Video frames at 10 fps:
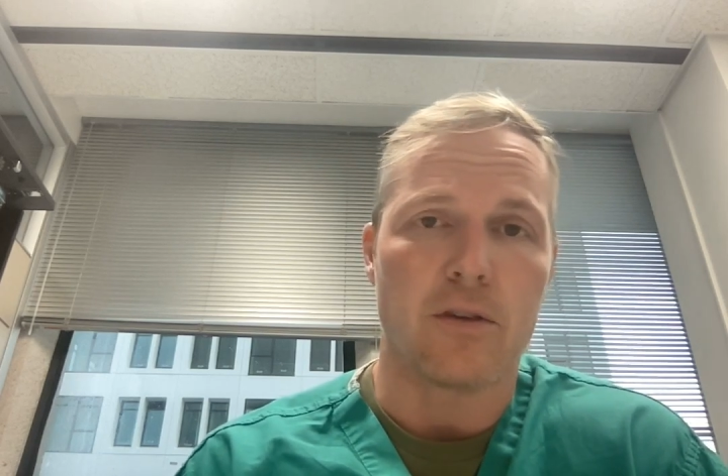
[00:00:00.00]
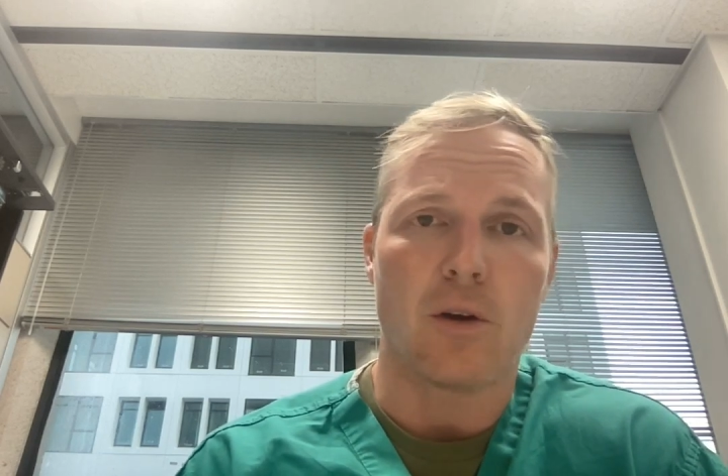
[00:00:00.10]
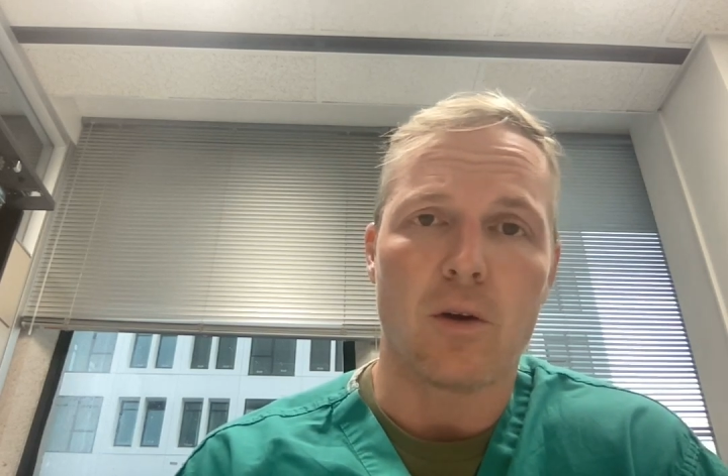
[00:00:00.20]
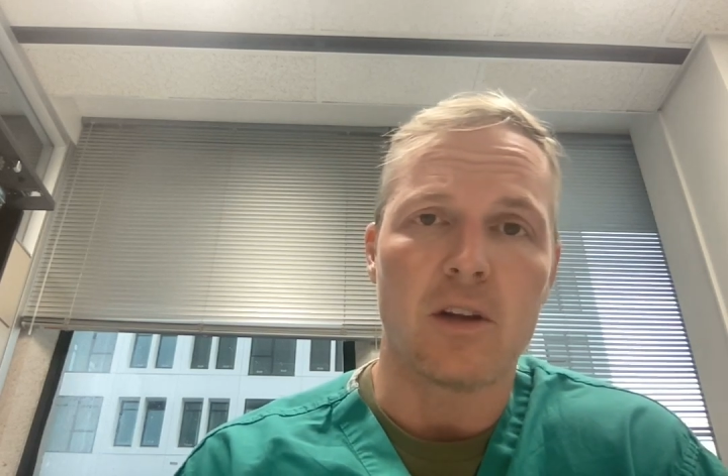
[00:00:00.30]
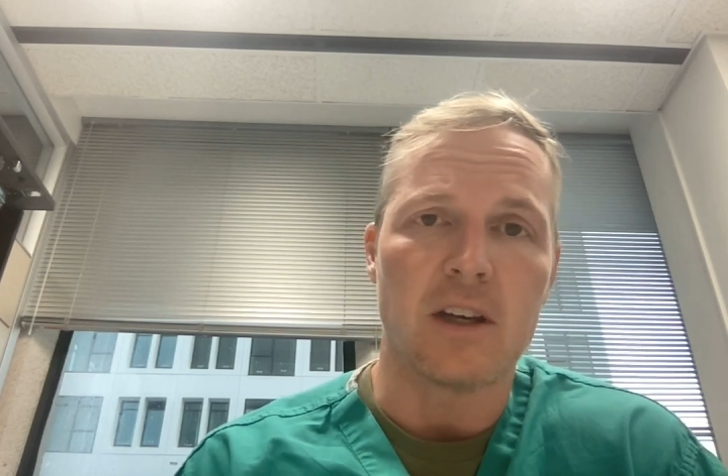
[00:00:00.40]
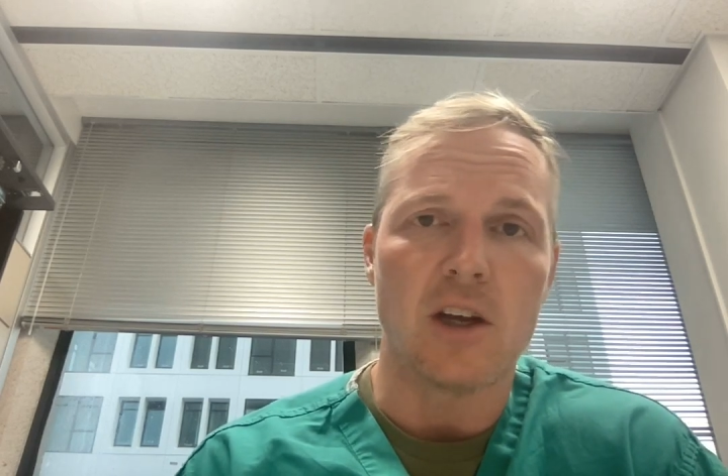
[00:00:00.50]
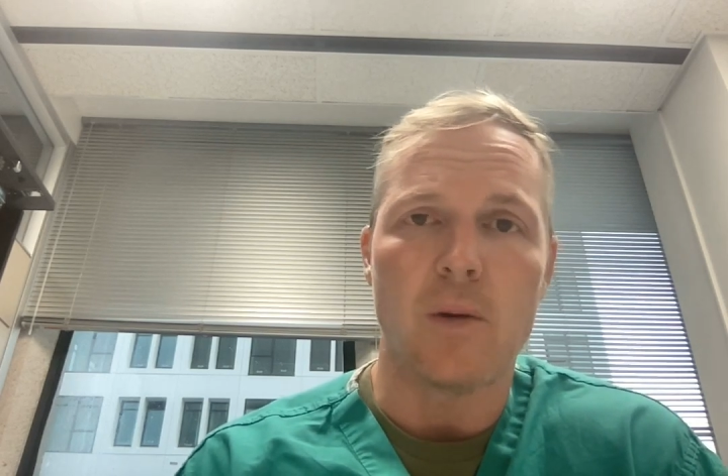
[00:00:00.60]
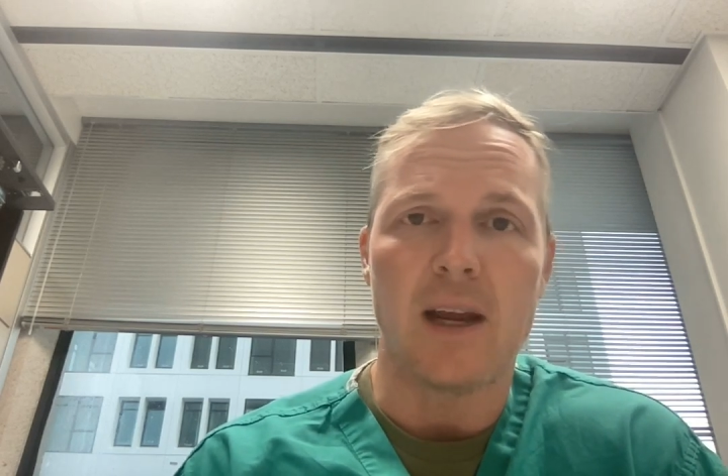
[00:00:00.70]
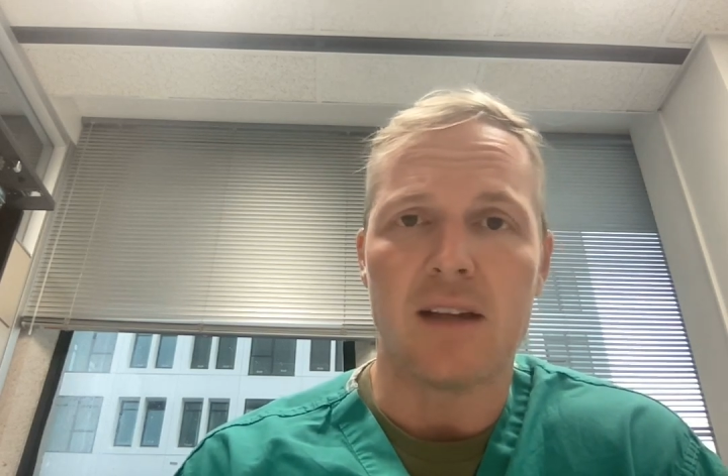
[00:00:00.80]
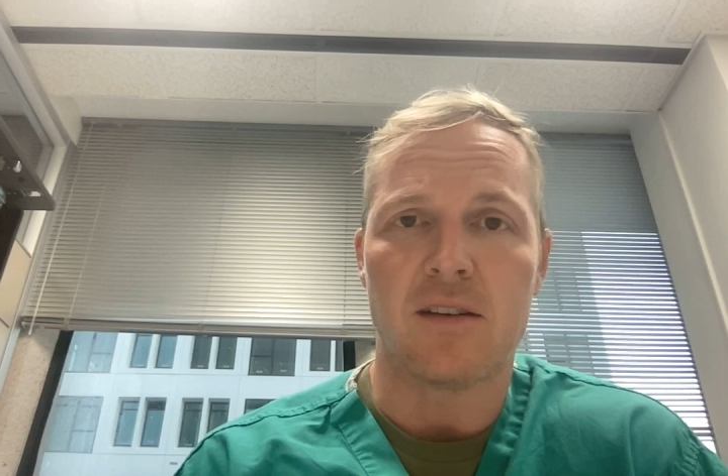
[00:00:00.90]
currently
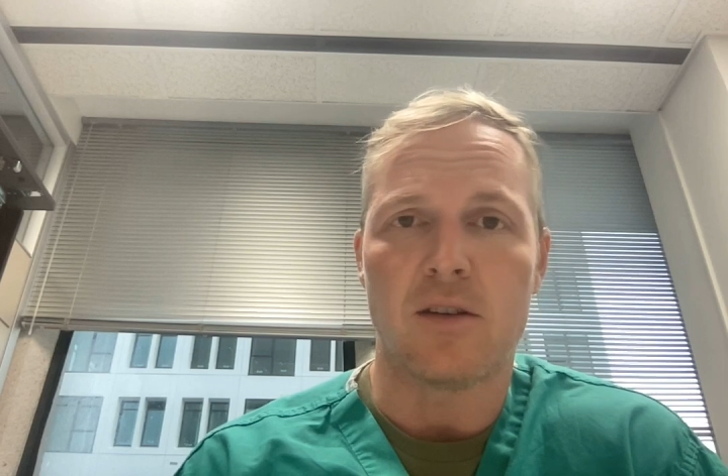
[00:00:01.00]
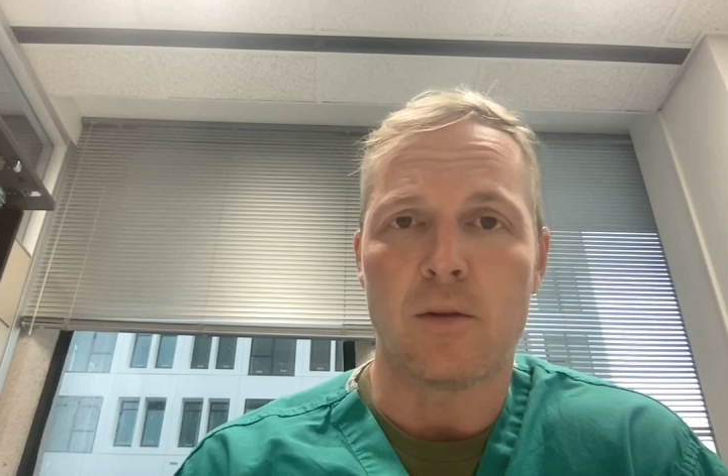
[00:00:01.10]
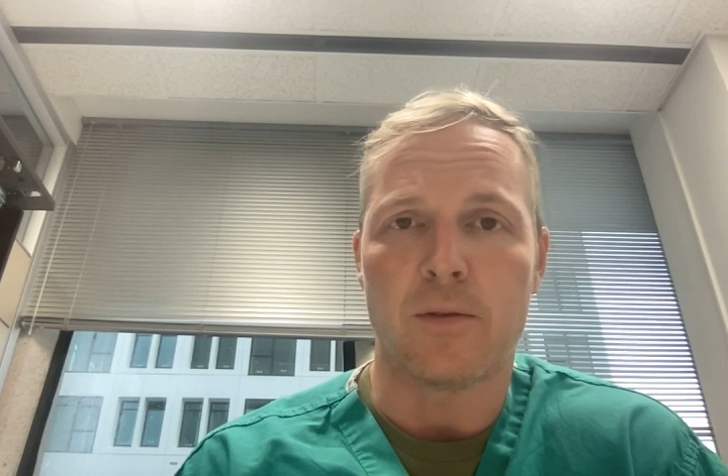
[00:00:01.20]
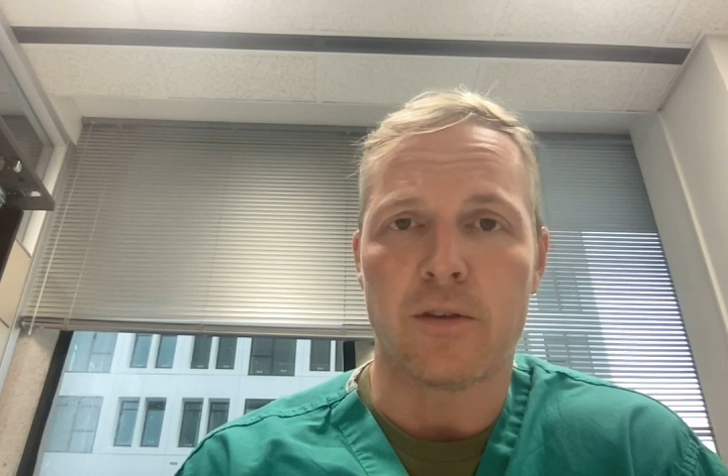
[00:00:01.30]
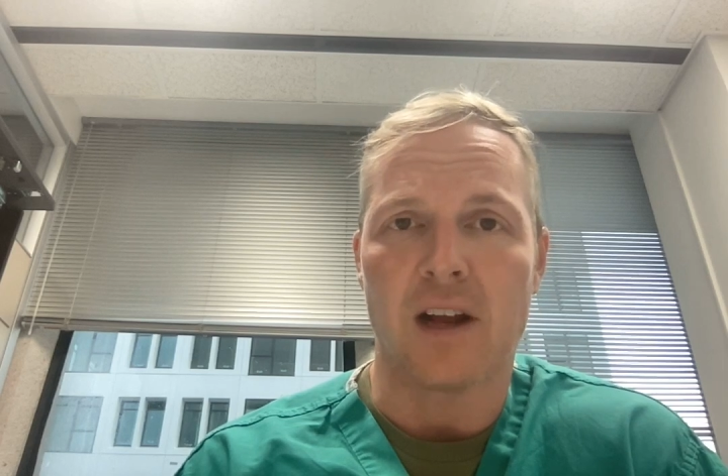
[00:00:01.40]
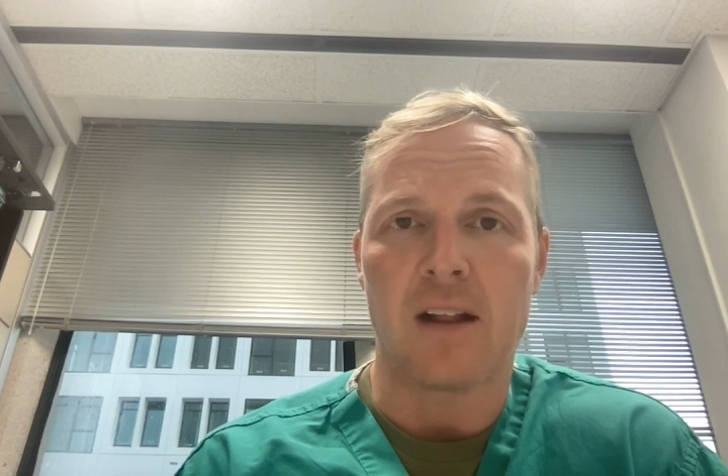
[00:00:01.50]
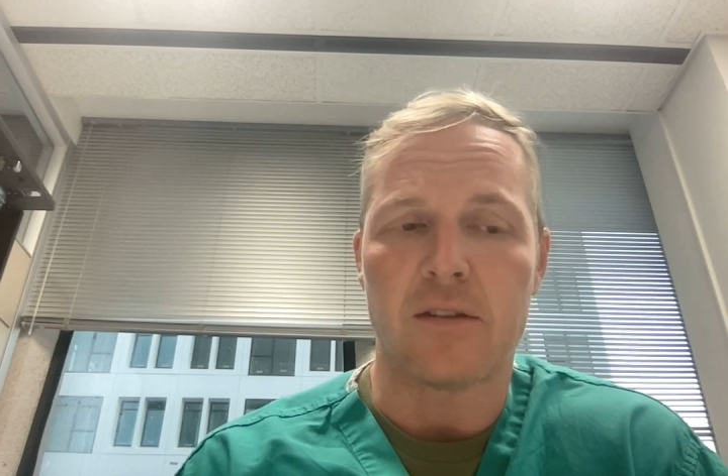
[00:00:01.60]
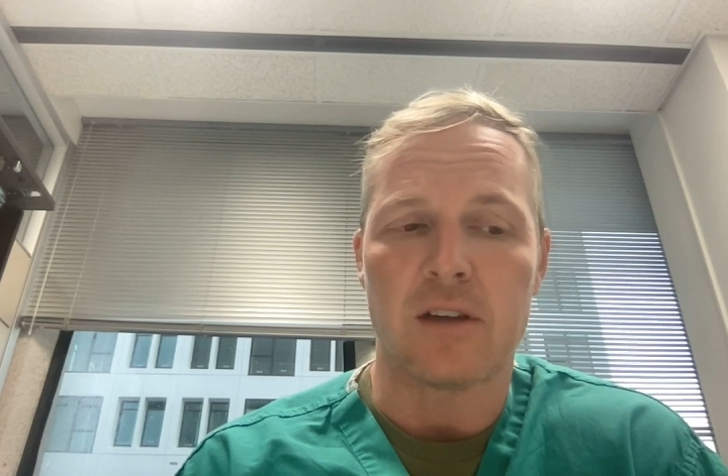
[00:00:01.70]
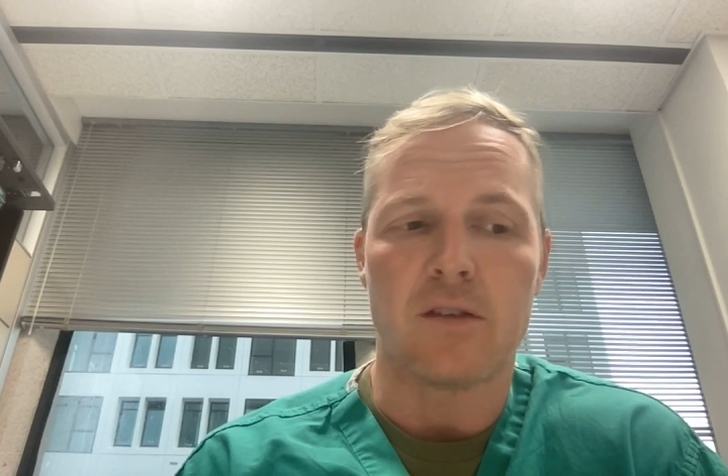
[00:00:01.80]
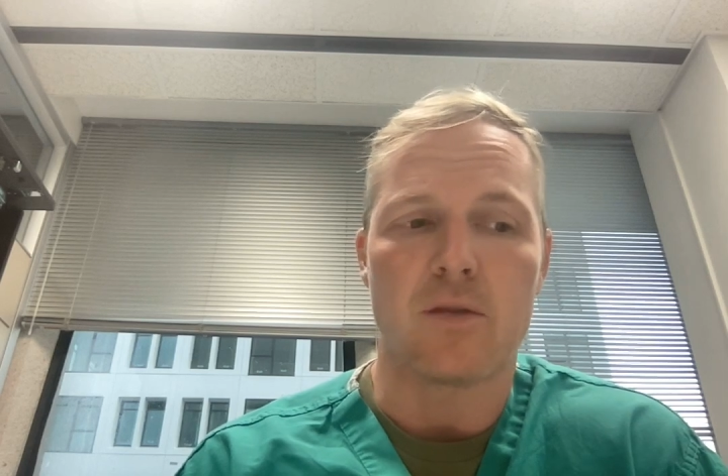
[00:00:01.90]
no antidote for xylazine.